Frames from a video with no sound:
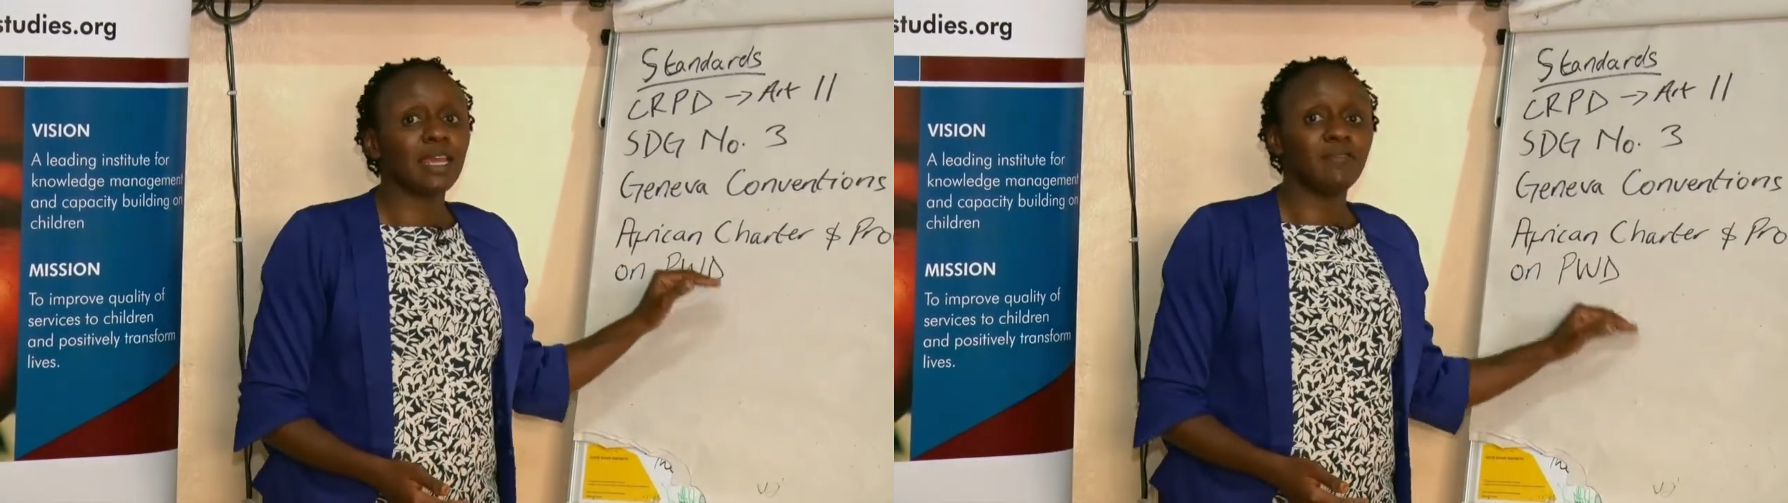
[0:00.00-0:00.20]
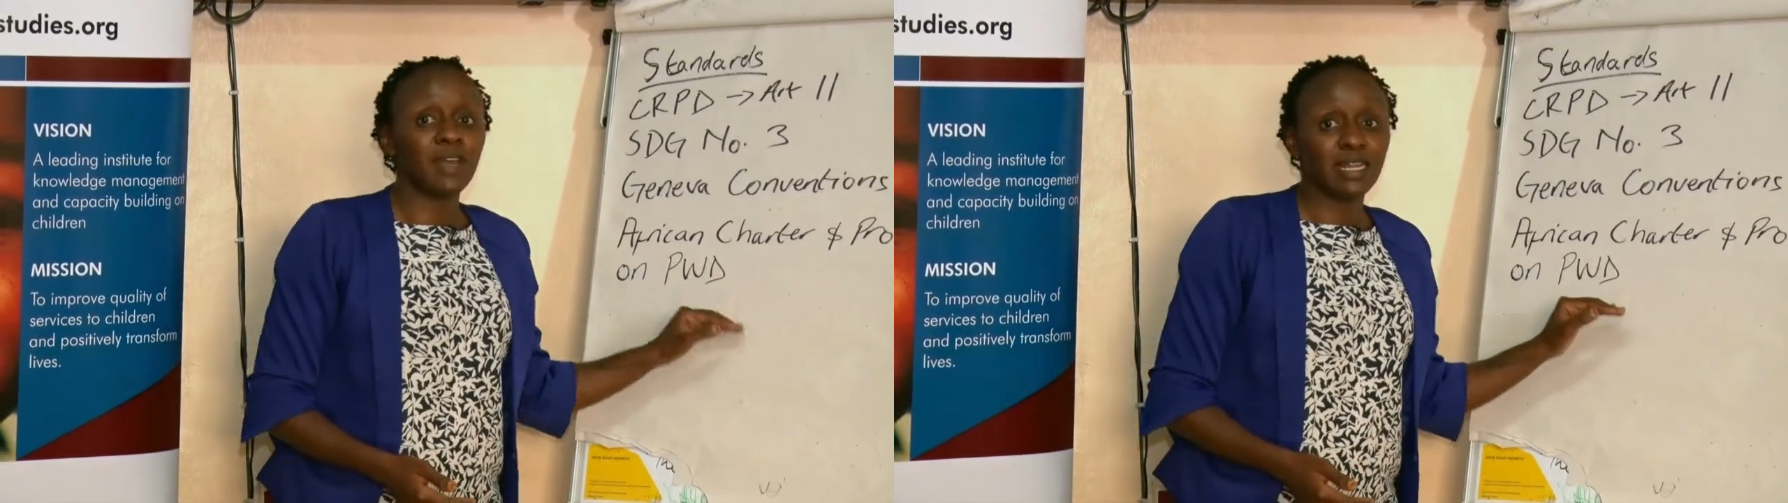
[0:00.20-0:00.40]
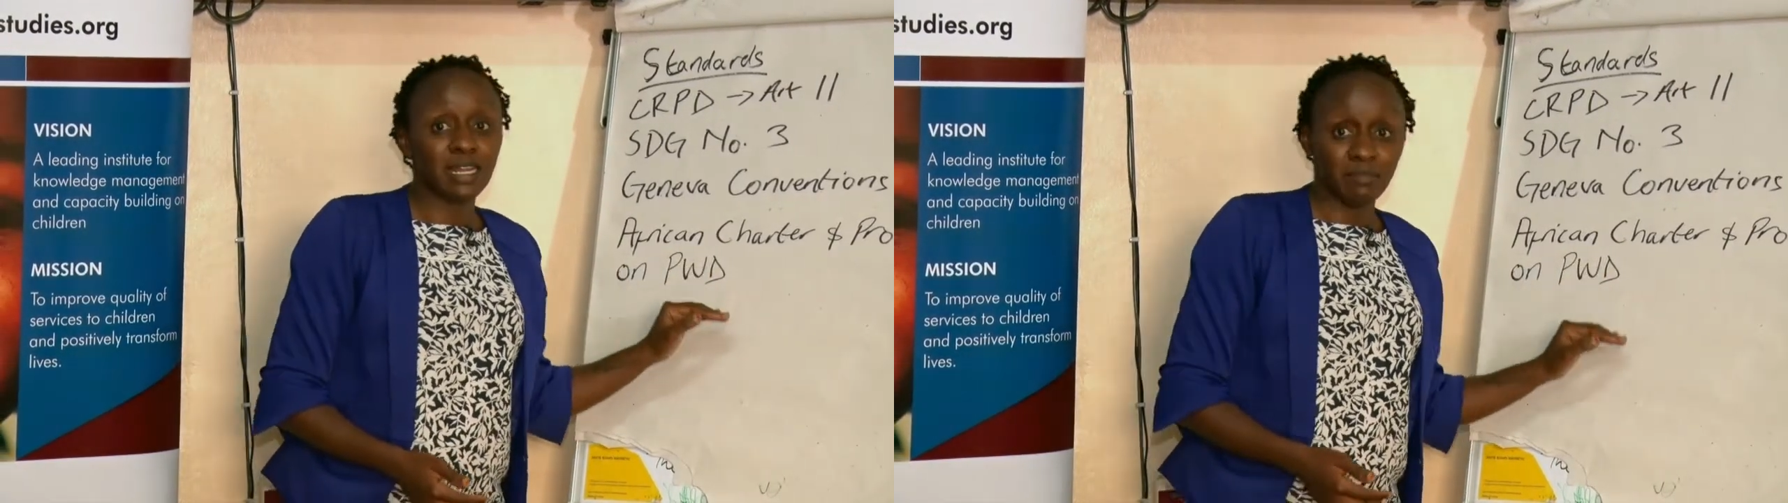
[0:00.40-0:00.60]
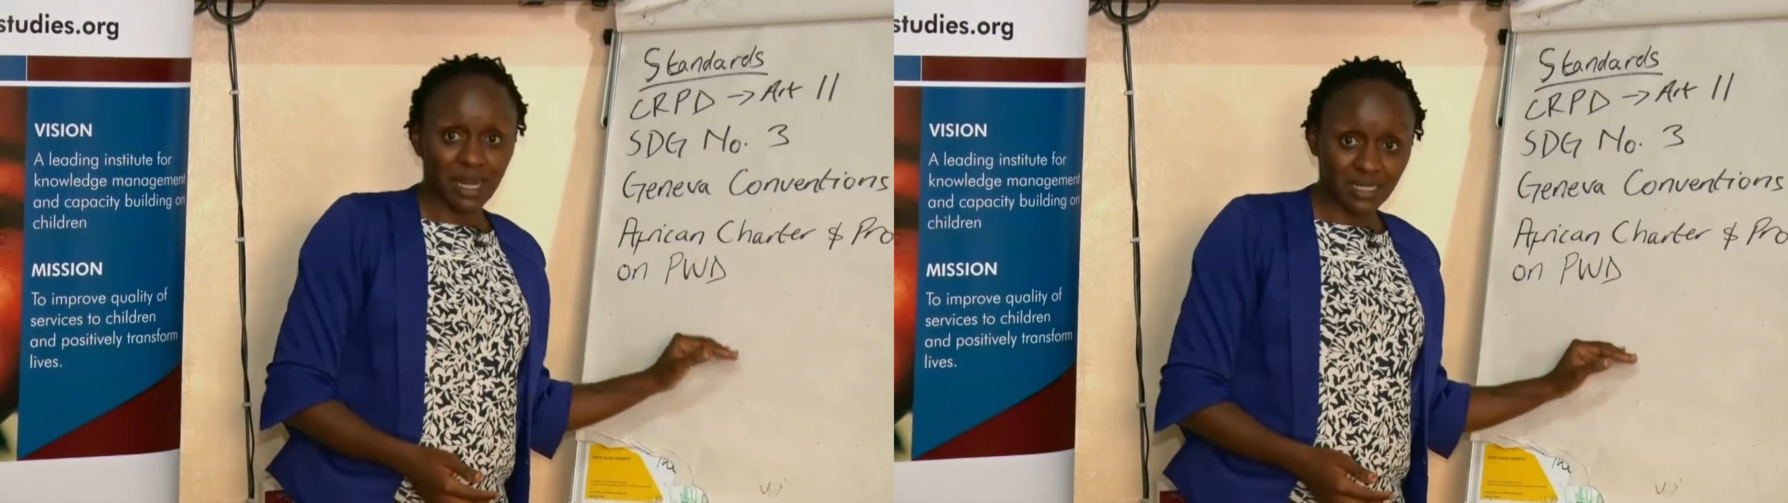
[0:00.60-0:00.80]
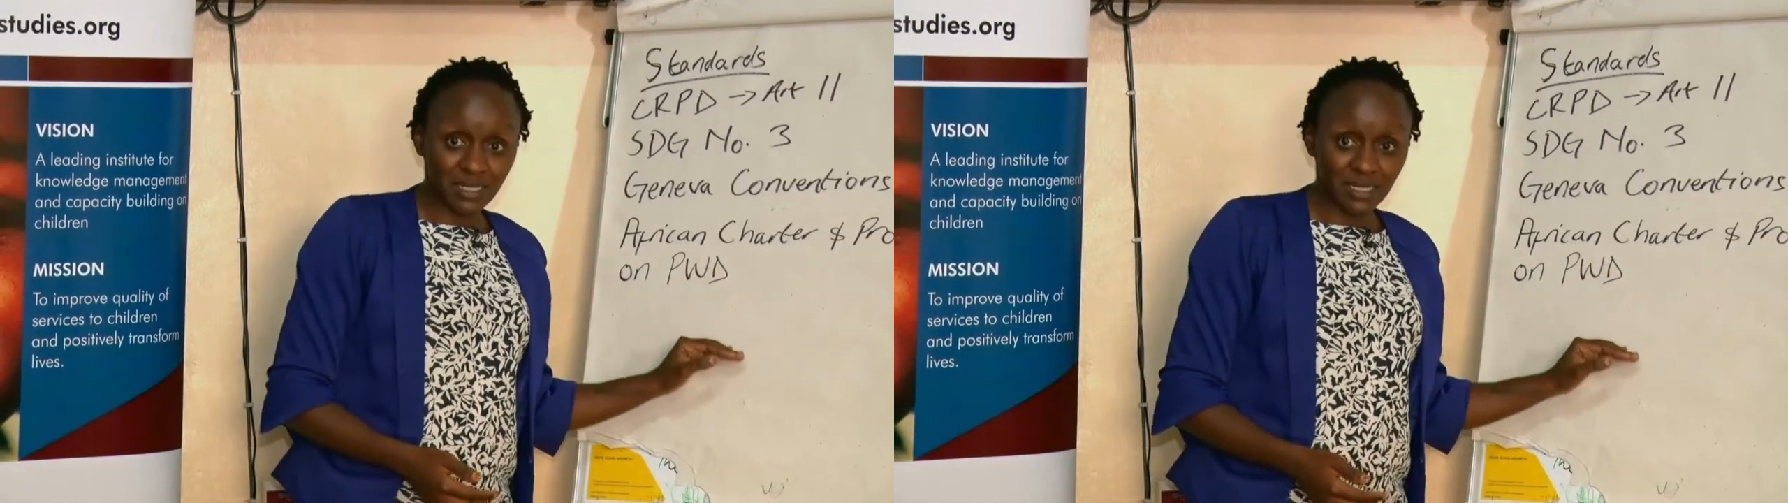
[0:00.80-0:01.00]
even in
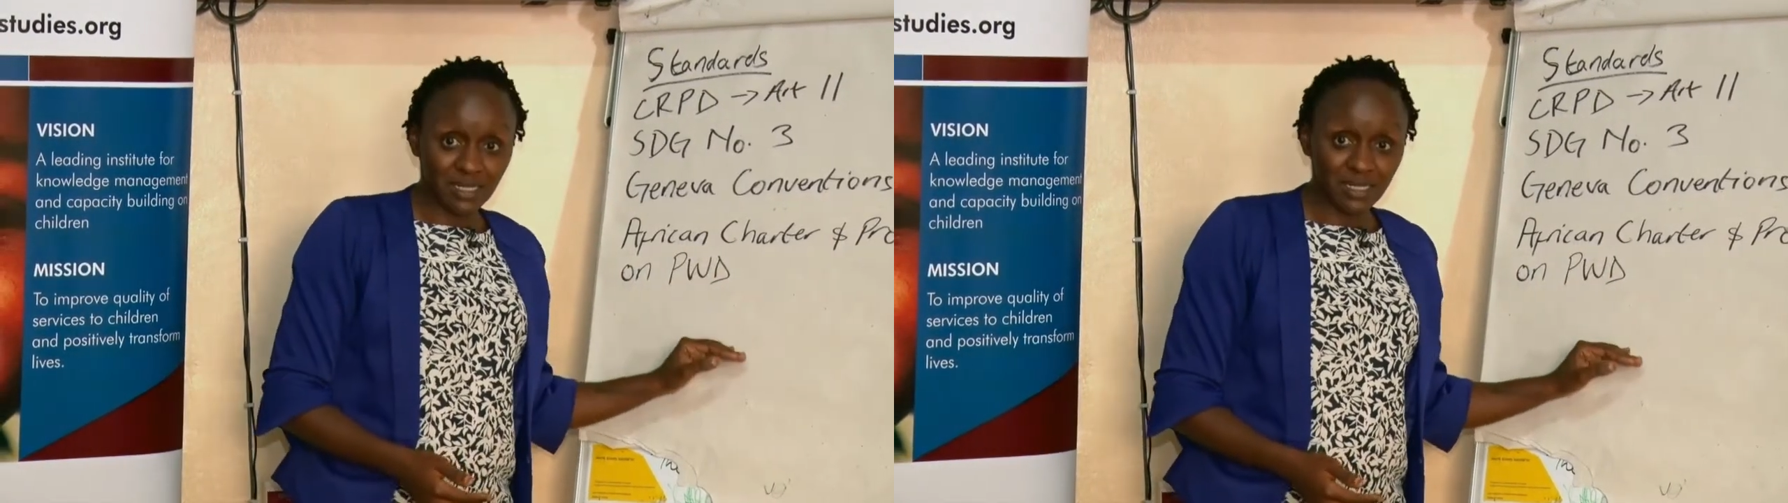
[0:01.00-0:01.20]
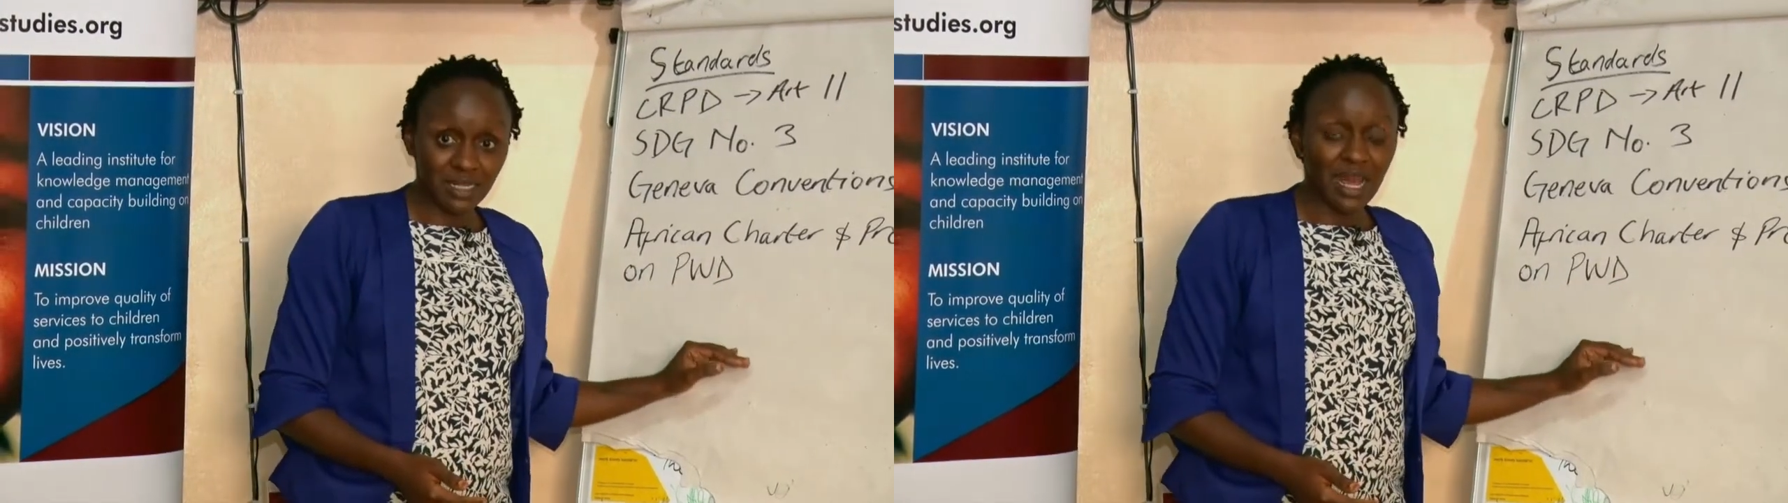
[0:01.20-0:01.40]
emergencies,